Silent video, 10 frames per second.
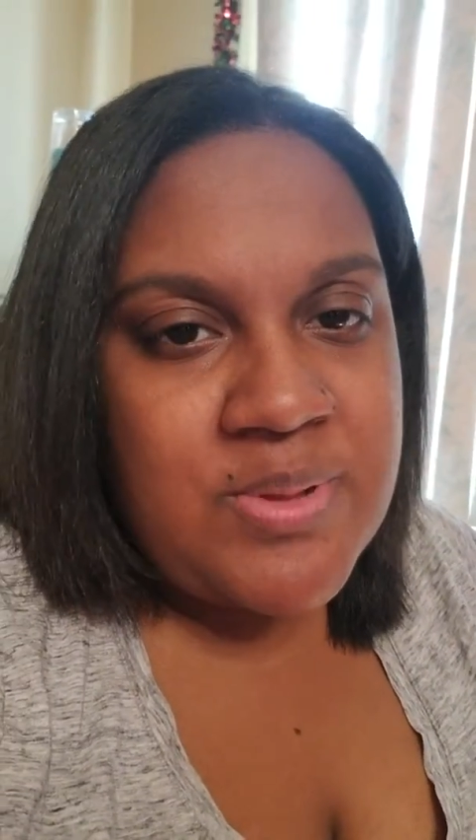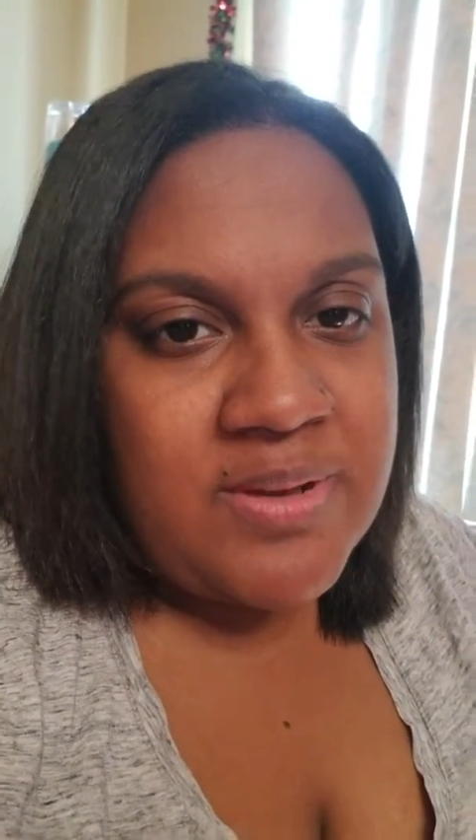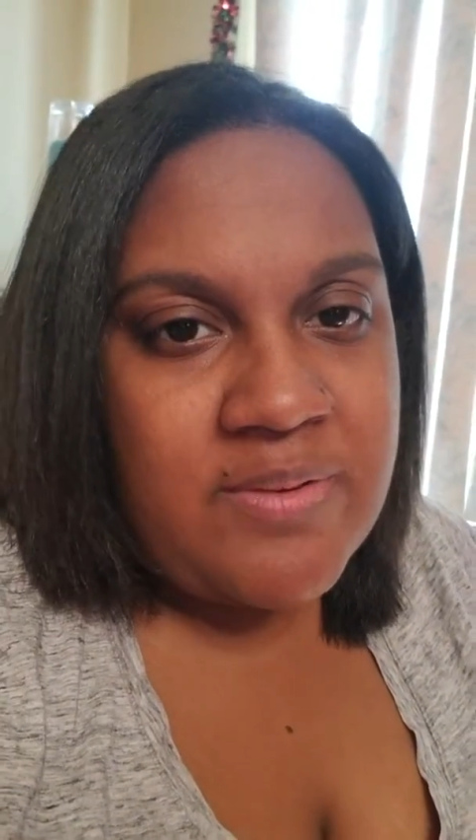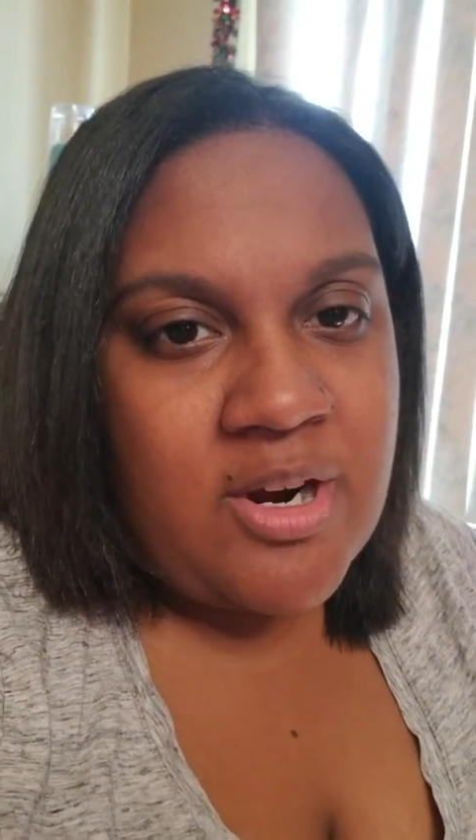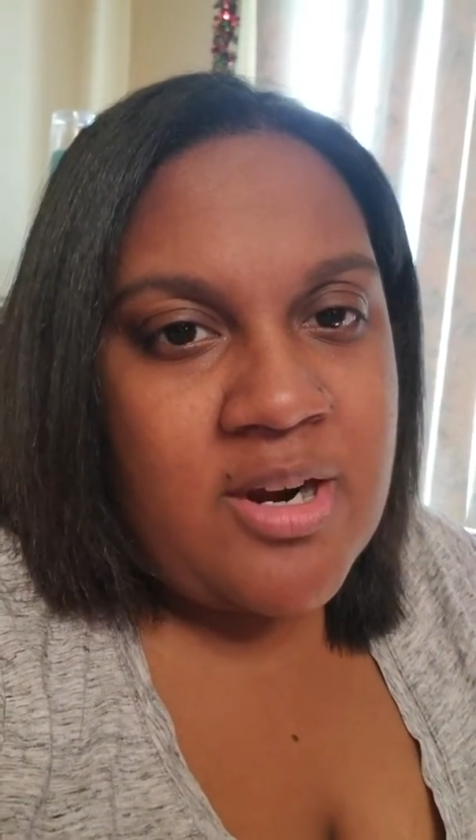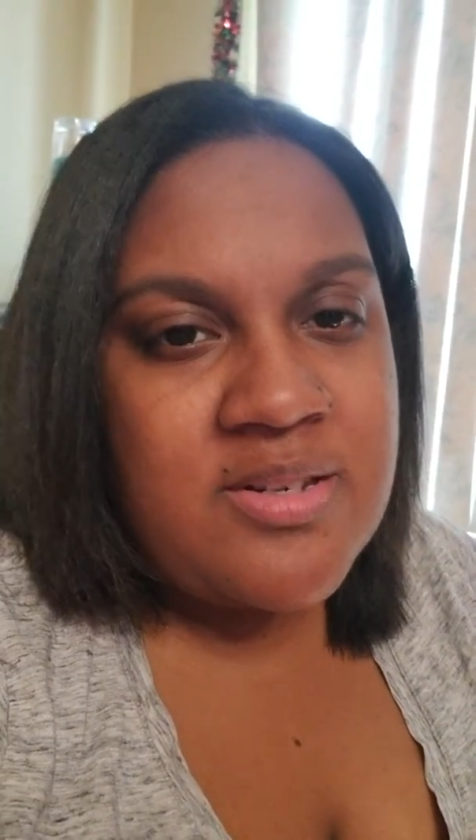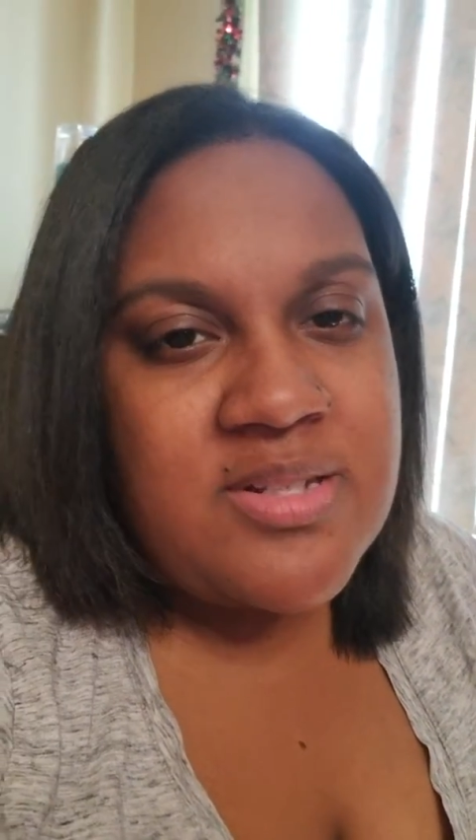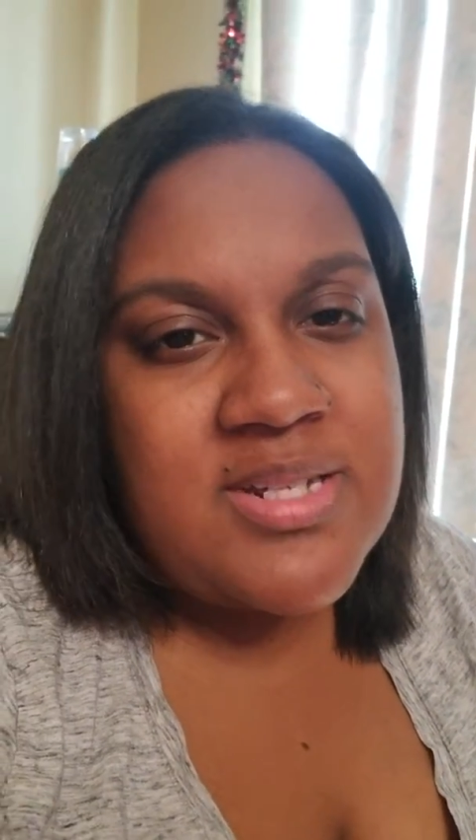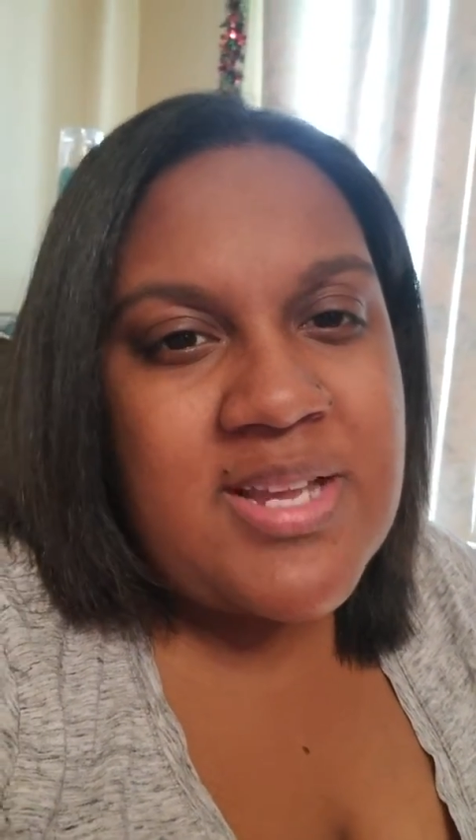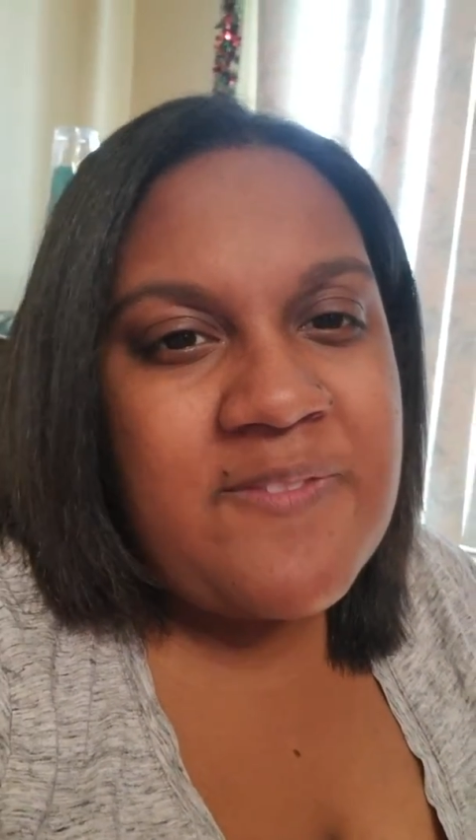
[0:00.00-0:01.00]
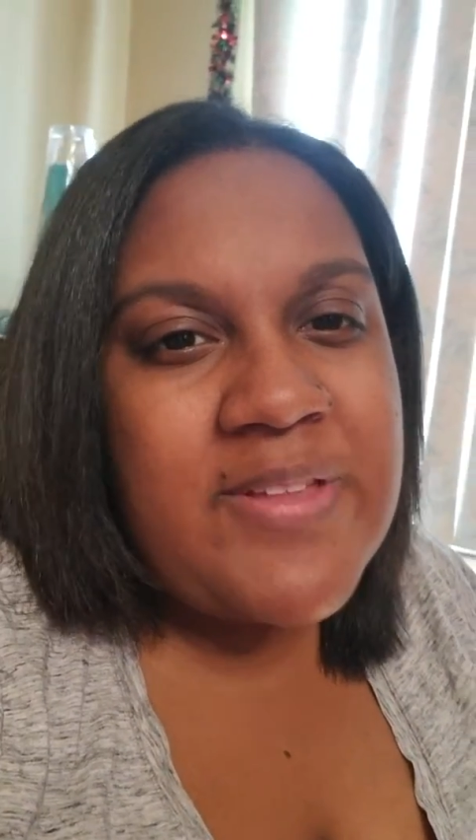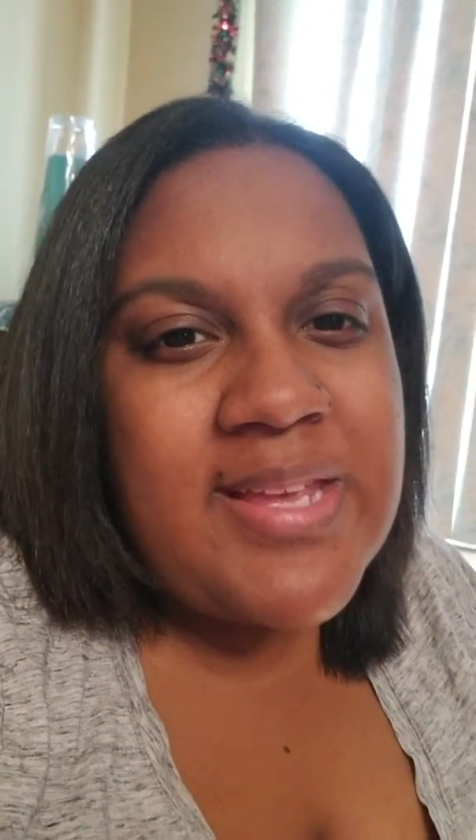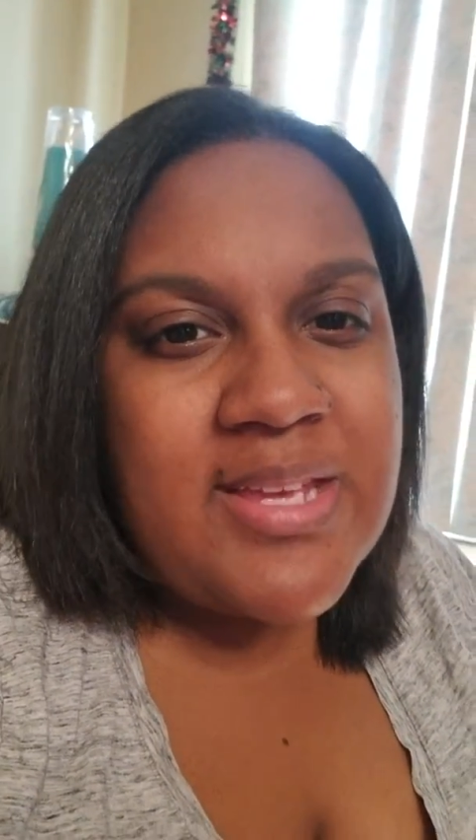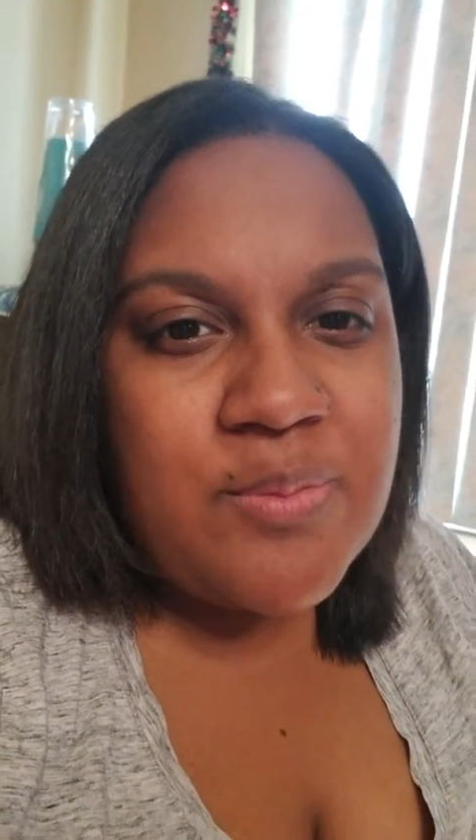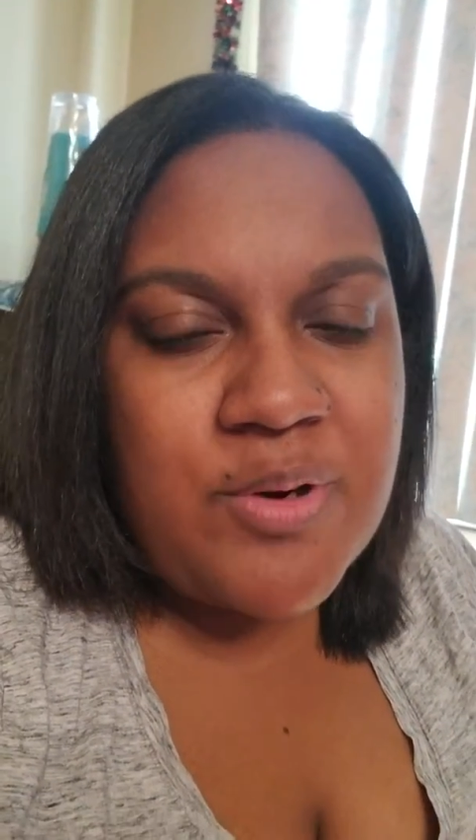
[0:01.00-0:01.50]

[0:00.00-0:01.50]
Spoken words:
gift cards because I feel like gift